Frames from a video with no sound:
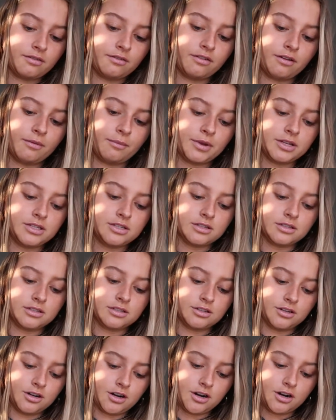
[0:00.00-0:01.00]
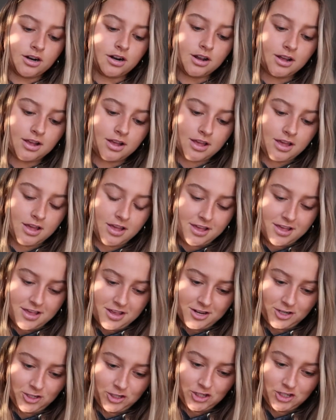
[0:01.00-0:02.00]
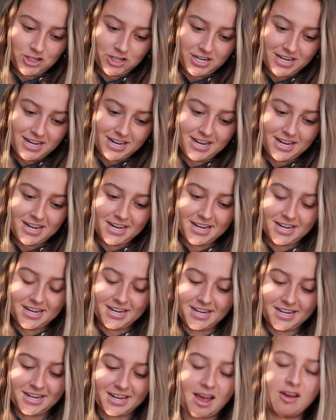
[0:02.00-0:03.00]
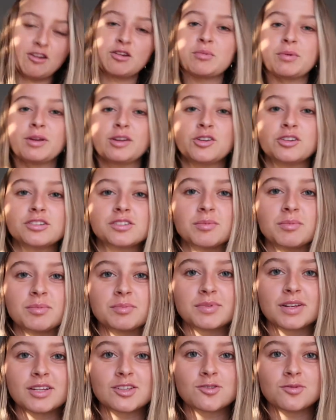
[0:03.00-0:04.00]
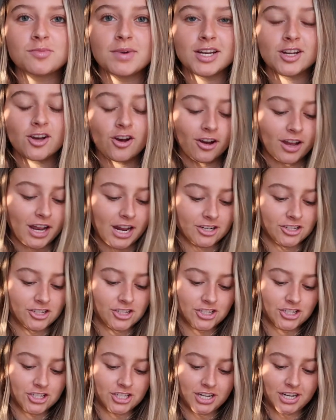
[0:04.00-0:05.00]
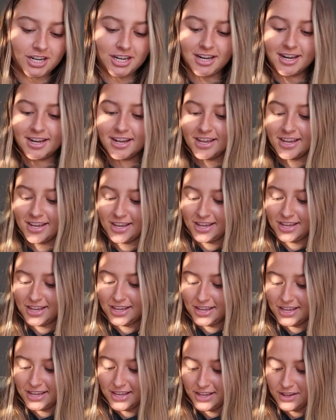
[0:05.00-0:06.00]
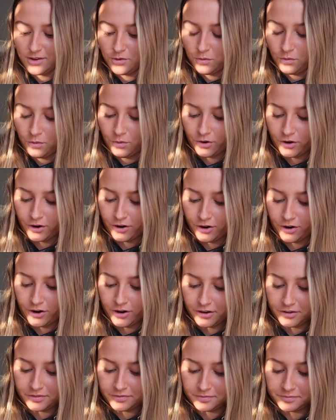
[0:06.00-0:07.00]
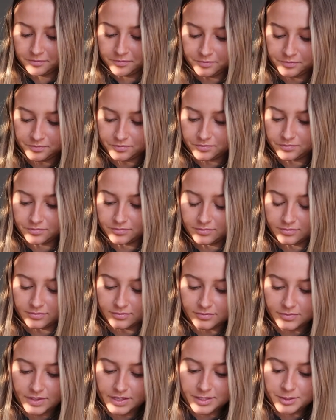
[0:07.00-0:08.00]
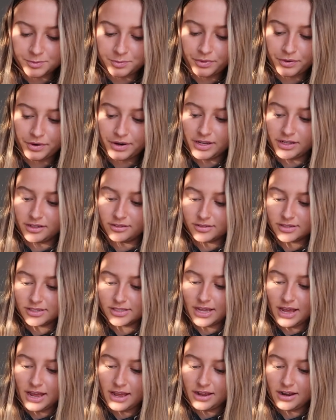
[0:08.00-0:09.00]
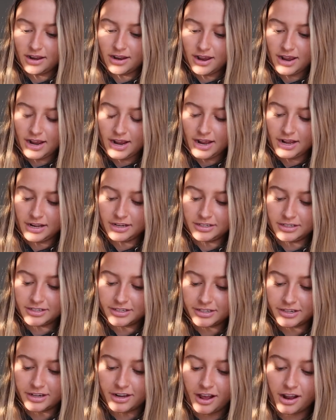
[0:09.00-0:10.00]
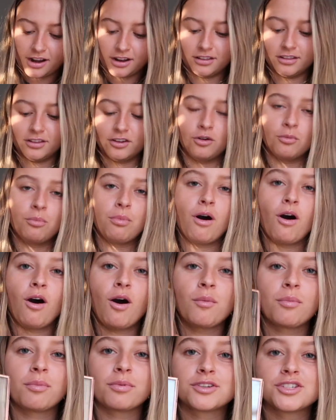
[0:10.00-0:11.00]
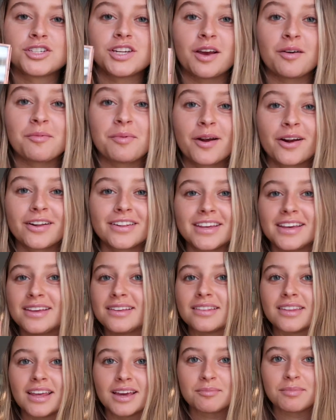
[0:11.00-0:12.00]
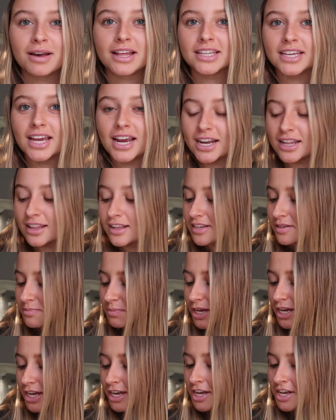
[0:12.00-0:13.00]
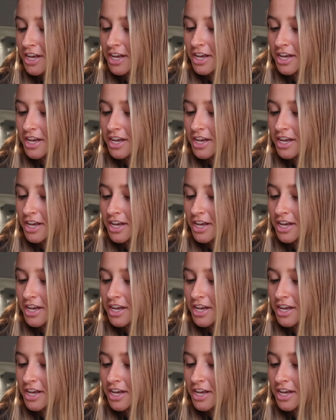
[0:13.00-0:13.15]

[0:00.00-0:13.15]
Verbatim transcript: from my sister, she, everybody knows I'm obsessed with my dog, and she ordered this print set and got a little paw, she apparently, like Bentley hated this, but